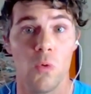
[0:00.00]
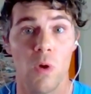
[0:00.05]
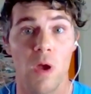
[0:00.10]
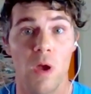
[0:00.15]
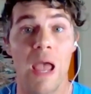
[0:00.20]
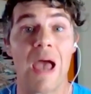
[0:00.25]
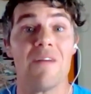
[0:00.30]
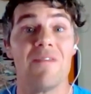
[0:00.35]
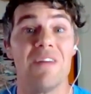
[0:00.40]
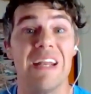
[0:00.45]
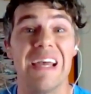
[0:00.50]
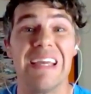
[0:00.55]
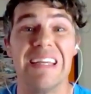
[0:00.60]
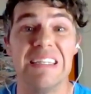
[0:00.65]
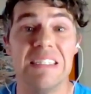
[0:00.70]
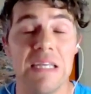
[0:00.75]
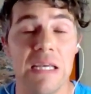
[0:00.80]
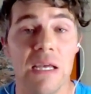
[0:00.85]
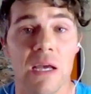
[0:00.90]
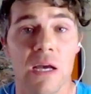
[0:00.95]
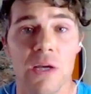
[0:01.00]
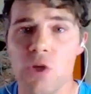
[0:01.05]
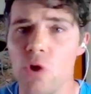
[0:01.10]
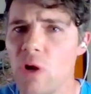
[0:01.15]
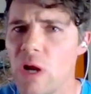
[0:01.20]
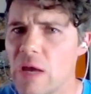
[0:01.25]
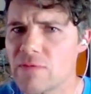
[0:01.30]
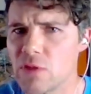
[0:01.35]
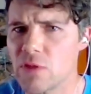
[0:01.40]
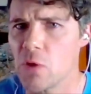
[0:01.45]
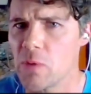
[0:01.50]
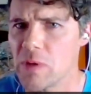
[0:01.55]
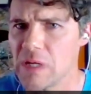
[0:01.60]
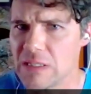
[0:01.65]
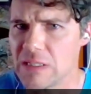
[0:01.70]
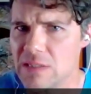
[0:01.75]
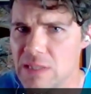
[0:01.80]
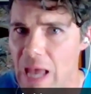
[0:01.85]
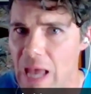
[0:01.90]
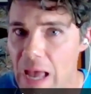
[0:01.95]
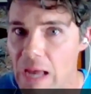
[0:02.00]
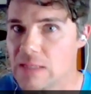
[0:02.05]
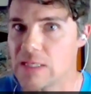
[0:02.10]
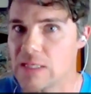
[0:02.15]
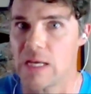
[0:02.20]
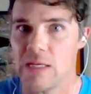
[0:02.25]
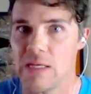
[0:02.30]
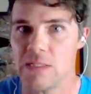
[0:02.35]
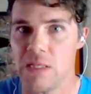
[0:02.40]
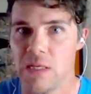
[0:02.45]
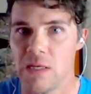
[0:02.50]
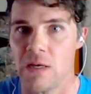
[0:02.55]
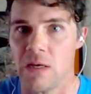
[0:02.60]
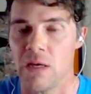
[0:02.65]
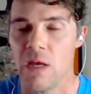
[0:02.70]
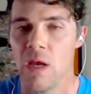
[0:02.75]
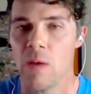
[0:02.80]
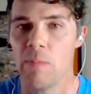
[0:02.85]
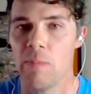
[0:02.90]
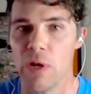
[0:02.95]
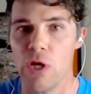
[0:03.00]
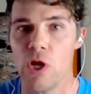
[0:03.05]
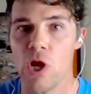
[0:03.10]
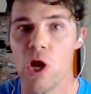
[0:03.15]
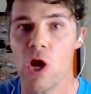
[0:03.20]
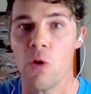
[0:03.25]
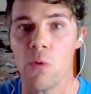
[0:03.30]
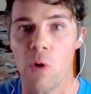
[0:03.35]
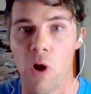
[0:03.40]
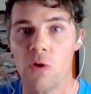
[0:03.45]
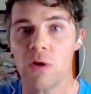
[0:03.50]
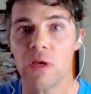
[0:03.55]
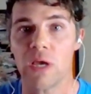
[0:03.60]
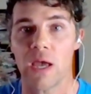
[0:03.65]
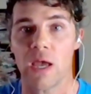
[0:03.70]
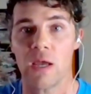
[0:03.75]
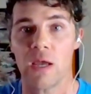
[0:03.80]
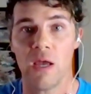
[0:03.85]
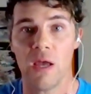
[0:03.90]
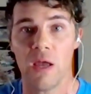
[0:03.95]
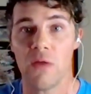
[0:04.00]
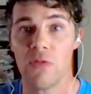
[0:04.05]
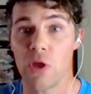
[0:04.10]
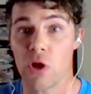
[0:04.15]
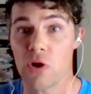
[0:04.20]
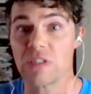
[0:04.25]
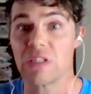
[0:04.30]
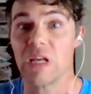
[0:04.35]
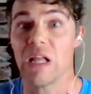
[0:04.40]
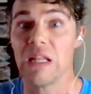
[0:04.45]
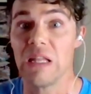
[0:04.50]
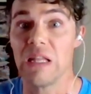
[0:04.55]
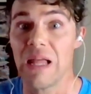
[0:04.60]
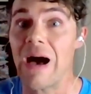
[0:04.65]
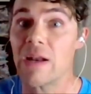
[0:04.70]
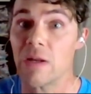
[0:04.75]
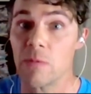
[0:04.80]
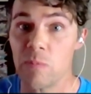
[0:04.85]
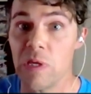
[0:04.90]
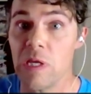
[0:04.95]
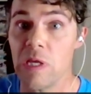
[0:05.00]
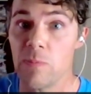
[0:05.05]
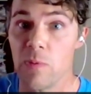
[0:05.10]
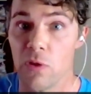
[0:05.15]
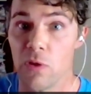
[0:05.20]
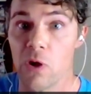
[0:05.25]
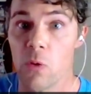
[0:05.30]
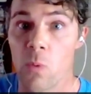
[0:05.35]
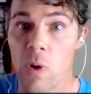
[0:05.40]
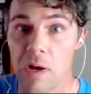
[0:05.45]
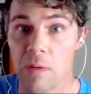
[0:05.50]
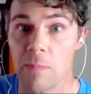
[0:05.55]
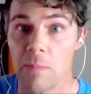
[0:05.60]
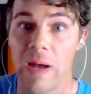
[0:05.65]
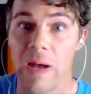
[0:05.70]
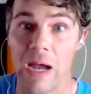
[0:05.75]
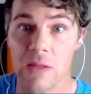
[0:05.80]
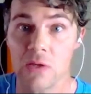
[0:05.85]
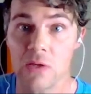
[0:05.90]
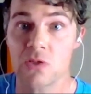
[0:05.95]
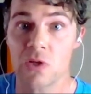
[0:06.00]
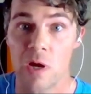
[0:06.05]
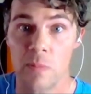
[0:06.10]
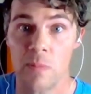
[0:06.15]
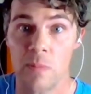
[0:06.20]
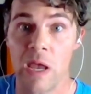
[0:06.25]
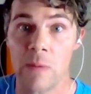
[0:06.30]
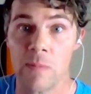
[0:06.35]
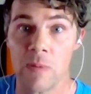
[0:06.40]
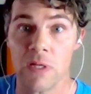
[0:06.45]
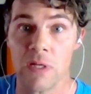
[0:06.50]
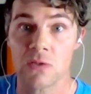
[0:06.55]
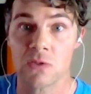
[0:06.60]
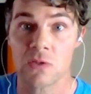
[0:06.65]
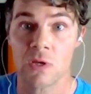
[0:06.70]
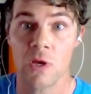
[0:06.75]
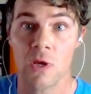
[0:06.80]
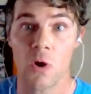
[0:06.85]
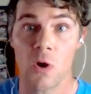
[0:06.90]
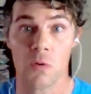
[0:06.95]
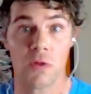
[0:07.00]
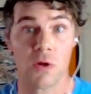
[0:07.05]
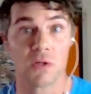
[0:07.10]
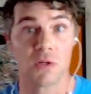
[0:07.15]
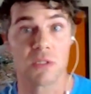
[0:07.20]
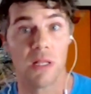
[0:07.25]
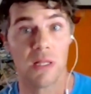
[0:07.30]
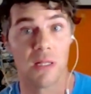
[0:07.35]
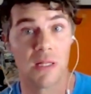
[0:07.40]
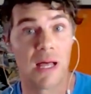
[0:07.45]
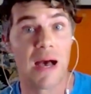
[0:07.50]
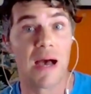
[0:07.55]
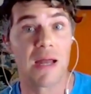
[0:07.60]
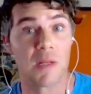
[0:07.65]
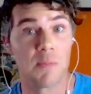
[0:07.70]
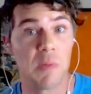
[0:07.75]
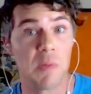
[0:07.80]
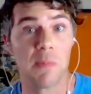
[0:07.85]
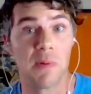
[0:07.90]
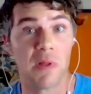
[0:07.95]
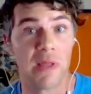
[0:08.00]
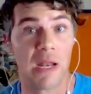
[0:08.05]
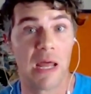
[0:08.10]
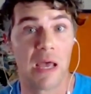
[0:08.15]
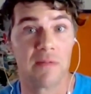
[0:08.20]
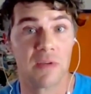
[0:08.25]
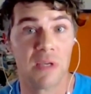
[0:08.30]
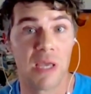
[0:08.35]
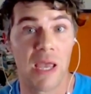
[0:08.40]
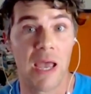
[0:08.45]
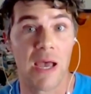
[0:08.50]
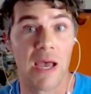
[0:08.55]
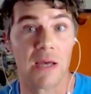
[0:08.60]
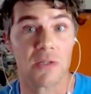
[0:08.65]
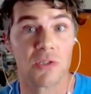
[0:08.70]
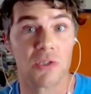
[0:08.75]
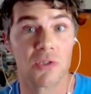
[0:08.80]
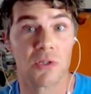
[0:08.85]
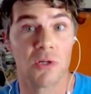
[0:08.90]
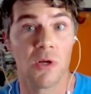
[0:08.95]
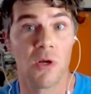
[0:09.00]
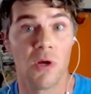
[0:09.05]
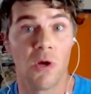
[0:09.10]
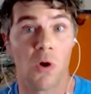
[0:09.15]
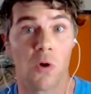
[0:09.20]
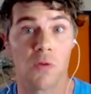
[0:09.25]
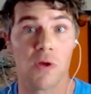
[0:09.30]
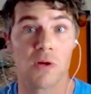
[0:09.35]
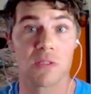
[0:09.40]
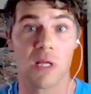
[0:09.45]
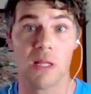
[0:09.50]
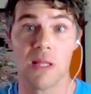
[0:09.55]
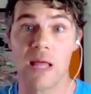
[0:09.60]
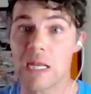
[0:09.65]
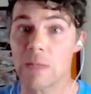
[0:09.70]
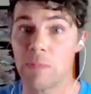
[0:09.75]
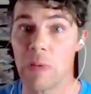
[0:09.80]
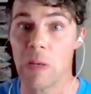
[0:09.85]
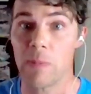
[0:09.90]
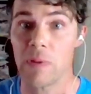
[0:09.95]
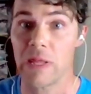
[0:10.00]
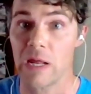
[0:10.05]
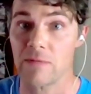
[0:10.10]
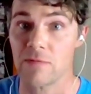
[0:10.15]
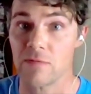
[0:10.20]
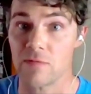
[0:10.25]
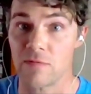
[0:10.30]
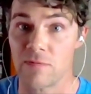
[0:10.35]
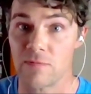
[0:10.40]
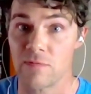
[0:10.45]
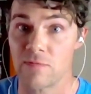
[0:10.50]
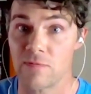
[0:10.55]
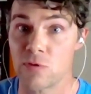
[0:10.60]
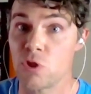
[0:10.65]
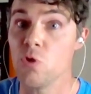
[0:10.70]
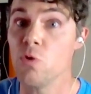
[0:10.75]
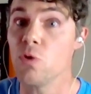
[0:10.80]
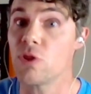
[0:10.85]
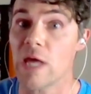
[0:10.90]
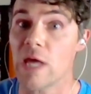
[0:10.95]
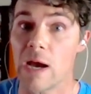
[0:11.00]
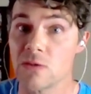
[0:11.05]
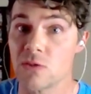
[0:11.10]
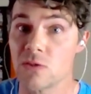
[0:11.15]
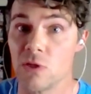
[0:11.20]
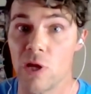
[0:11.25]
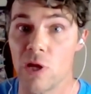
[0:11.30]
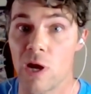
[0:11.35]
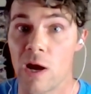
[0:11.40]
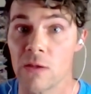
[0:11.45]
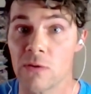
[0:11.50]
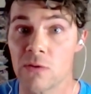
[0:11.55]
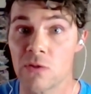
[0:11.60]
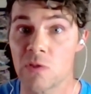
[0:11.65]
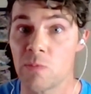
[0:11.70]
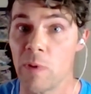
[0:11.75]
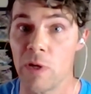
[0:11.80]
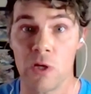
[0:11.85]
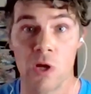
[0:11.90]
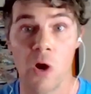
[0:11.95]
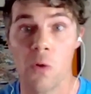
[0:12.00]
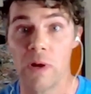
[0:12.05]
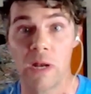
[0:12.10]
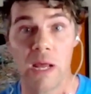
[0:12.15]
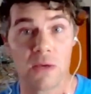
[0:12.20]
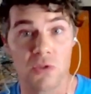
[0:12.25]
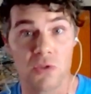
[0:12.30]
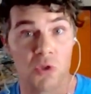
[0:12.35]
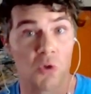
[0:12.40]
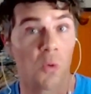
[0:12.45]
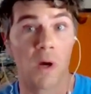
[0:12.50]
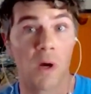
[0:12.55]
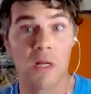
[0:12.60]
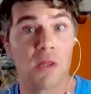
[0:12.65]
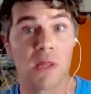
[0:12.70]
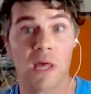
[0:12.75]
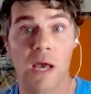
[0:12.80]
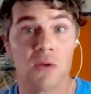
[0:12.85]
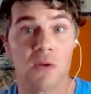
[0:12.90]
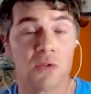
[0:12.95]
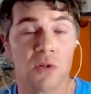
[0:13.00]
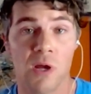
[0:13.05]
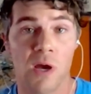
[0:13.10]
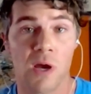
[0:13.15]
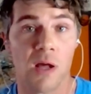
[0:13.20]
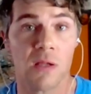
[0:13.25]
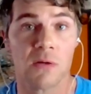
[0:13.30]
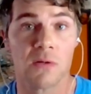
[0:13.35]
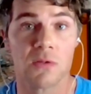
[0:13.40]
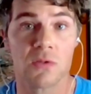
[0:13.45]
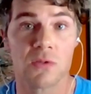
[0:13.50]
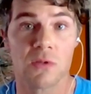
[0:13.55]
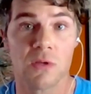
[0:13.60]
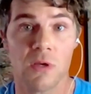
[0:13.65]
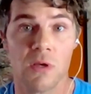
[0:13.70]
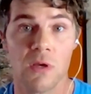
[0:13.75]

have an idea you don't have to know an exact idea but know okay there is a lot of people that want to buy this on payments or there's a lot of people that have cash or there's a lot of people that have $2,000, but no one has $20,000.